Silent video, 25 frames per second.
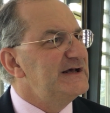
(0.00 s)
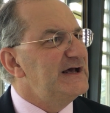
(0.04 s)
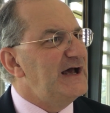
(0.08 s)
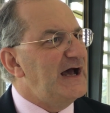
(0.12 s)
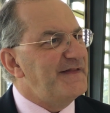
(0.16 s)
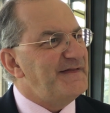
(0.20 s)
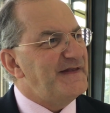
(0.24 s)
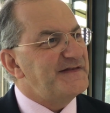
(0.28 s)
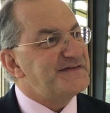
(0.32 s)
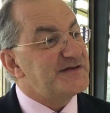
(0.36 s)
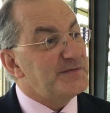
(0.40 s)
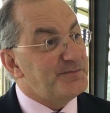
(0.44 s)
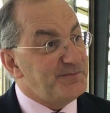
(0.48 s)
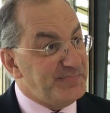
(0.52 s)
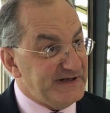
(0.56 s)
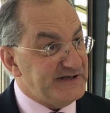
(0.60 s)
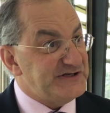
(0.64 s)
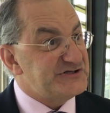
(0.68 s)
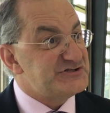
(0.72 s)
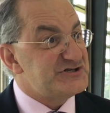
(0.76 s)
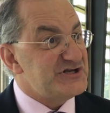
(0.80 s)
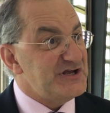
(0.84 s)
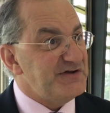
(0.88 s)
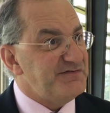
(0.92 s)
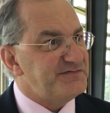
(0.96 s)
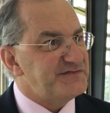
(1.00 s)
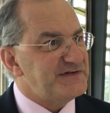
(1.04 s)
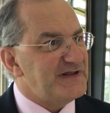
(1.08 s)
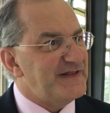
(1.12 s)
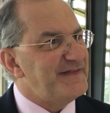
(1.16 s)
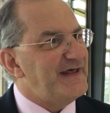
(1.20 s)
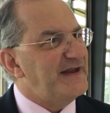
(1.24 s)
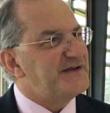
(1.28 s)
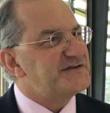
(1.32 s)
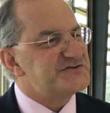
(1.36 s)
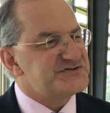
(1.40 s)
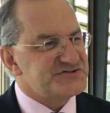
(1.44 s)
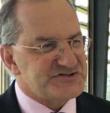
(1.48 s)
And that's a big shift, and
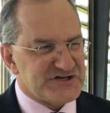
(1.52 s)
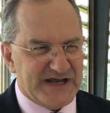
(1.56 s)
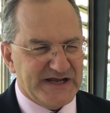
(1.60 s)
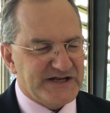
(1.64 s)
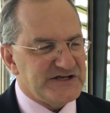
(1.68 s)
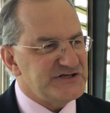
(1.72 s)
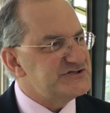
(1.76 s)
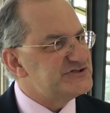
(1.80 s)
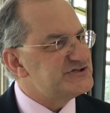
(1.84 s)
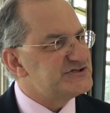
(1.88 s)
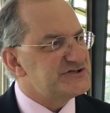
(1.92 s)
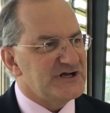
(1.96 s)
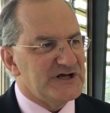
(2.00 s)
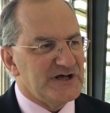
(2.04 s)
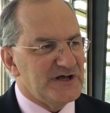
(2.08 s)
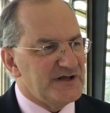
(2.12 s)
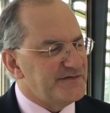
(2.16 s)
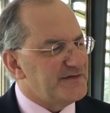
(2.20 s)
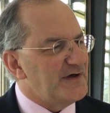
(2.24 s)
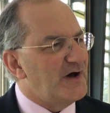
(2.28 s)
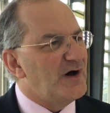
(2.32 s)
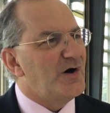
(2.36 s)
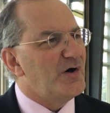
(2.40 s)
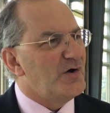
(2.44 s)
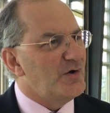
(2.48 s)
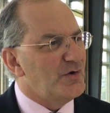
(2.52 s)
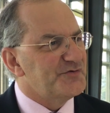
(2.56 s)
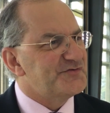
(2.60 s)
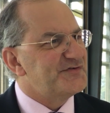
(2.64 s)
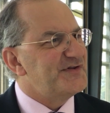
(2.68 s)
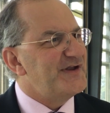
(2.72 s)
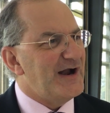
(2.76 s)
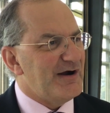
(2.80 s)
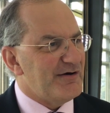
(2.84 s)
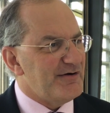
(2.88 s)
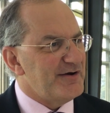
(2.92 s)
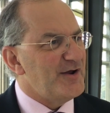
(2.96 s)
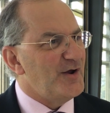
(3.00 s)
that changed the whole
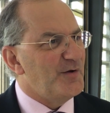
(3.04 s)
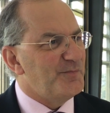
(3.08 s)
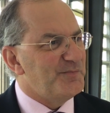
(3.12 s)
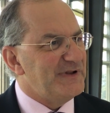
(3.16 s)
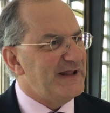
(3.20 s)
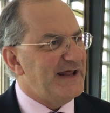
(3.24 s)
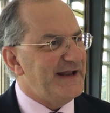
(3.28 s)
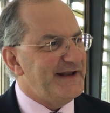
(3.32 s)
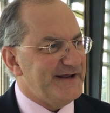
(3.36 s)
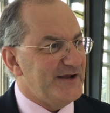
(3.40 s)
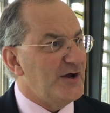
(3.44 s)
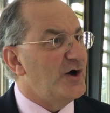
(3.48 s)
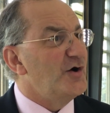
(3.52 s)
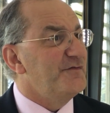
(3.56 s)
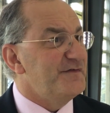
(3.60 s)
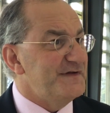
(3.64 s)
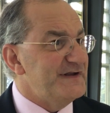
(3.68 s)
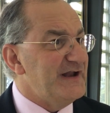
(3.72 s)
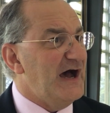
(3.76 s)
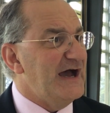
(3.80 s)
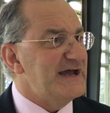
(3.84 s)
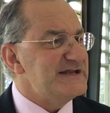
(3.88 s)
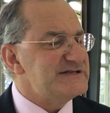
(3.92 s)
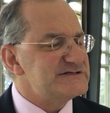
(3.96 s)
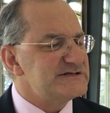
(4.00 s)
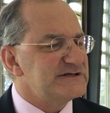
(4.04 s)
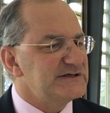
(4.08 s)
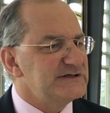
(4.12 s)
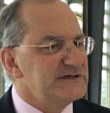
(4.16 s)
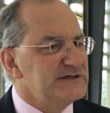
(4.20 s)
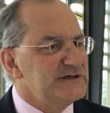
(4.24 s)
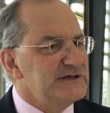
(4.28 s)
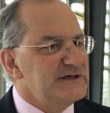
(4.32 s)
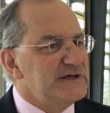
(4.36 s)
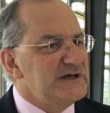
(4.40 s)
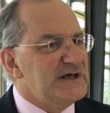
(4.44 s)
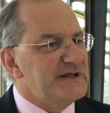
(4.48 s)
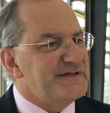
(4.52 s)
scenario planning overnight.
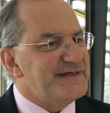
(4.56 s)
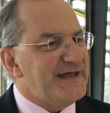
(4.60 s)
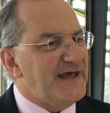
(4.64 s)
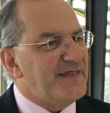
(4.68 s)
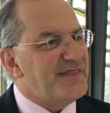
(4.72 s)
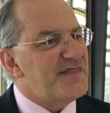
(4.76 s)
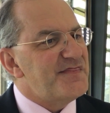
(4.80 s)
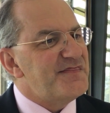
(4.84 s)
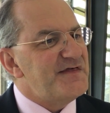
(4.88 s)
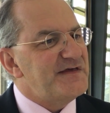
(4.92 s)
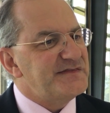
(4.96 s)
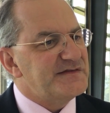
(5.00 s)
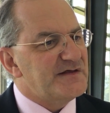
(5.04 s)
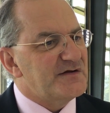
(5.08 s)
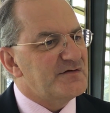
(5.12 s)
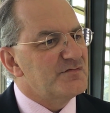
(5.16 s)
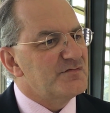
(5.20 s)
The other thing that